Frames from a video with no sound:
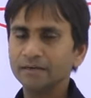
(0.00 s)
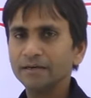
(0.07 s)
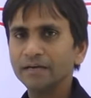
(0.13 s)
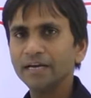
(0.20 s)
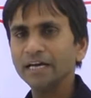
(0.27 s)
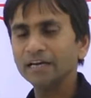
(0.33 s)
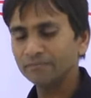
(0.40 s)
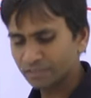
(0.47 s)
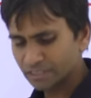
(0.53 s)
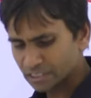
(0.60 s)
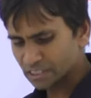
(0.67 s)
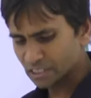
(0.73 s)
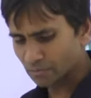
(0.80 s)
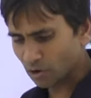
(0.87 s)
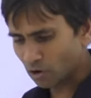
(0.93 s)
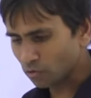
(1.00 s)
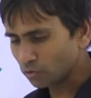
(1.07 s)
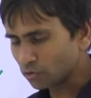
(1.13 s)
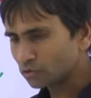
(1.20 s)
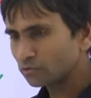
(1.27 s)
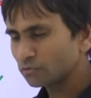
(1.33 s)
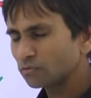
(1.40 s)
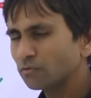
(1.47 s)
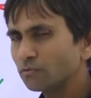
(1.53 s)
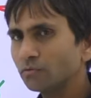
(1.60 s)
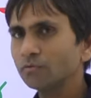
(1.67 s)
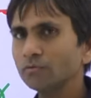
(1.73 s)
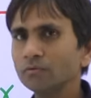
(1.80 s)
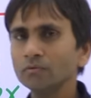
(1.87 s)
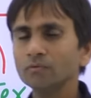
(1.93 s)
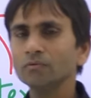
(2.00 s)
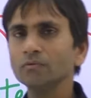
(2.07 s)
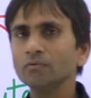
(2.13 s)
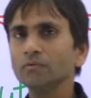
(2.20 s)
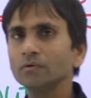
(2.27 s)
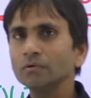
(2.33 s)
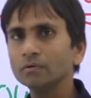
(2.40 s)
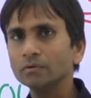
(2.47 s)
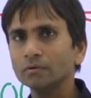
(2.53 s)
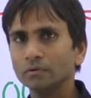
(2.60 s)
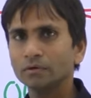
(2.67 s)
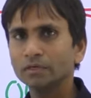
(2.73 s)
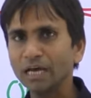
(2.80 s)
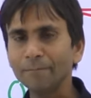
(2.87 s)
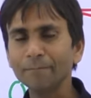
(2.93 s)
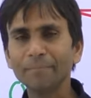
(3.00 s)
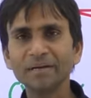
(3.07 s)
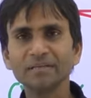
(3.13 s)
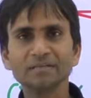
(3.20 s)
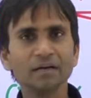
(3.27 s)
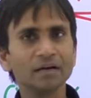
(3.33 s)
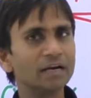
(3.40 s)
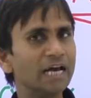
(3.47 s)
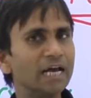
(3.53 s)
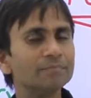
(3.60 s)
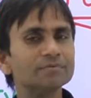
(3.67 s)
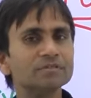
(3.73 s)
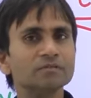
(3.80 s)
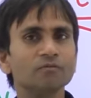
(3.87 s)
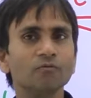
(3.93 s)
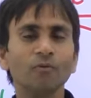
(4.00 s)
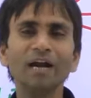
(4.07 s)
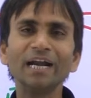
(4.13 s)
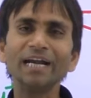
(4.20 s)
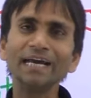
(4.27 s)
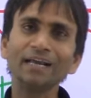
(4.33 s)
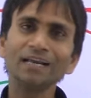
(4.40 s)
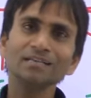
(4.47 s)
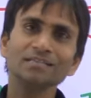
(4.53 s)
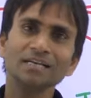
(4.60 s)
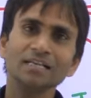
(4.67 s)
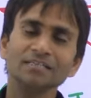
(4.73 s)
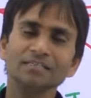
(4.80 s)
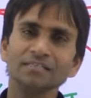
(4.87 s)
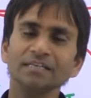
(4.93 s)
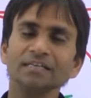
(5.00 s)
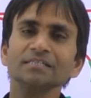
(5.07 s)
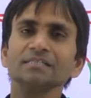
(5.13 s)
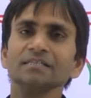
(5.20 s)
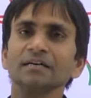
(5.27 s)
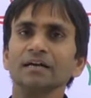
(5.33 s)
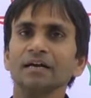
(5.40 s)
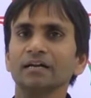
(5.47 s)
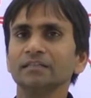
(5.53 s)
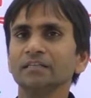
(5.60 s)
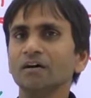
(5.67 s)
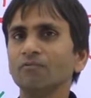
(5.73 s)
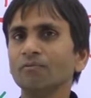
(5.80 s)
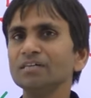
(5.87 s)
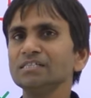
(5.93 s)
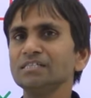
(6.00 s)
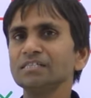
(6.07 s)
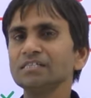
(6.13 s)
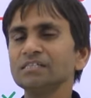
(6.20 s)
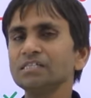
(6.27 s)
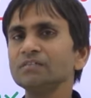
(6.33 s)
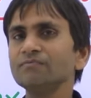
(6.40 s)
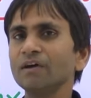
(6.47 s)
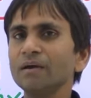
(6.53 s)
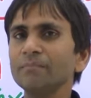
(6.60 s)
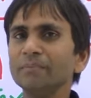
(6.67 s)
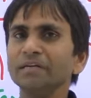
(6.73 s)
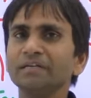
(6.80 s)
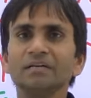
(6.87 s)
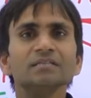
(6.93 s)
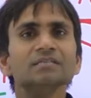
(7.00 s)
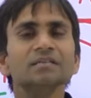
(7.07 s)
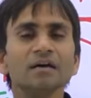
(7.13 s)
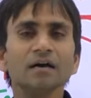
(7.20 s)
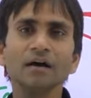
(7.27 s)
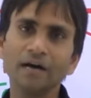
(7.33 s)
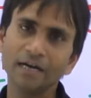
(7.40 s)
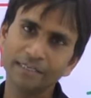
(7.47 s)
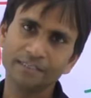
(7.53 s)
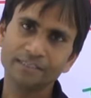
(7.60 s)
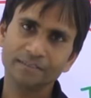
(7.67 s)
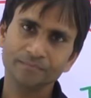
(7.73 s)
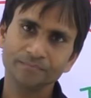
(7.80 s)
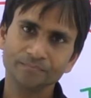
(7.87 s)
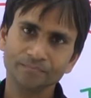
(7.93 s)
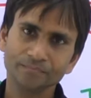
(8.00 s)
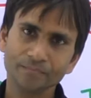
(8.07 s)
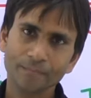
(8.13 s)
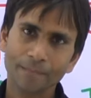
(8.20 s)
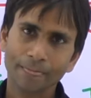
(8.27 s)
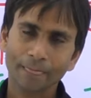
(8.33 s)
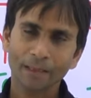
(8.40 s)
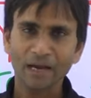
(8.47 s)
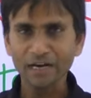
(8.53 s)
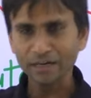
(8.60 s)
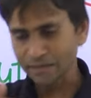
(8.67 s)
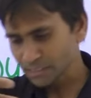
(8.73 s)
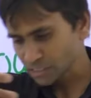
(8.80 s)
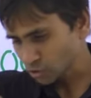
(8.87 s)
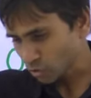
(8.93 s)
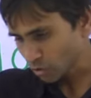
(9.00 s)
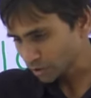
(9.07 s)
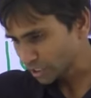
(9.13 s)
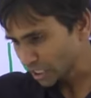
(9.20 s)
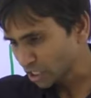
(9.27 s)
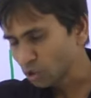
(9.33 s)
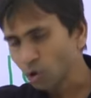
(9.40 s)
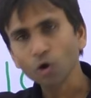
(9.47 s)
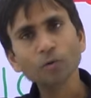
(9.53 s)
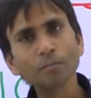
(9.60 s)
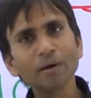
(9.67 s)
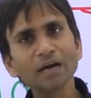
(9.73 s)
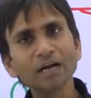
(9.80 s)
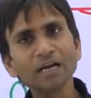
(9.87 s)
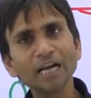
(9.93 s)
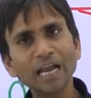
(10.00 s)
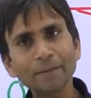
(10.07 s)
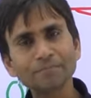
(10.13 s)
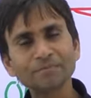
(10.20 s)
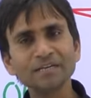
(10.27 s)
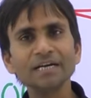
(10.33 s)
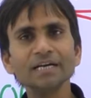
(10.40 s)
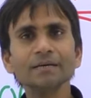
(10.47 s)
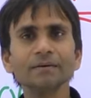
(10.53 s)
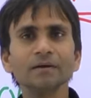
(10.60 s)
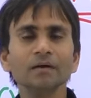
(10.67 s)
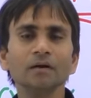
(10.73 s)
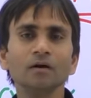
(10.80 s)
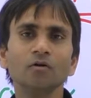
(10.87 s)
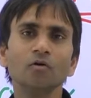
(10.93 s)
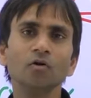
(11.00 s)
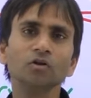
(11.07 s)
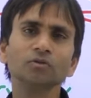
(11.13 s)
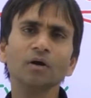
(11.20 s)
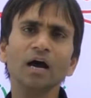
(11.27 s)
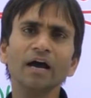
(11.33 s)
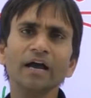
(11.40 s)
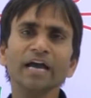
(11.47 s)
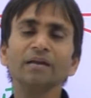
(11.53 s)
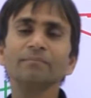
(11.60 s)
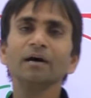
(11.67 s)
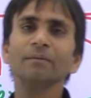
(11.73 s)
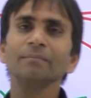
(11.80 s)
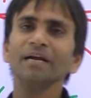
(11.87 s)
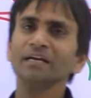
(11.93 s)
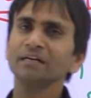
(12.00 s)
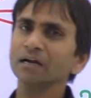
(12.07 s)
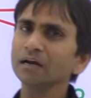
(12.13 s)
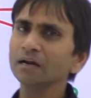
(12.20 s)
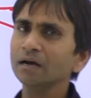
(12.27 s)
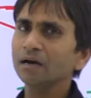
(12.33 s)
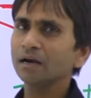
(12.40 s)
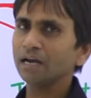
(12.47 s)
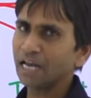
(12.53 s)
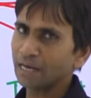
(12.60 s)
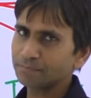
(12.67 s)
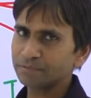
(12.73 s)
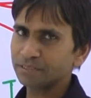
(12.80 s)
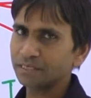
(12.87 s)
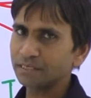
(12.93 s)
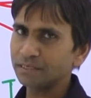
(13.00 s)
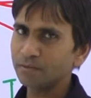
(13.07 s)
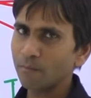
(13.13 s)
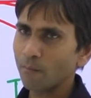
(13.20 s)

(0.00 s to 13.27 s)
and which is about temperature lapse 1 degree Celsius at the 165 meters height, and it is called the normal lapse rate or the environmental lapse rate.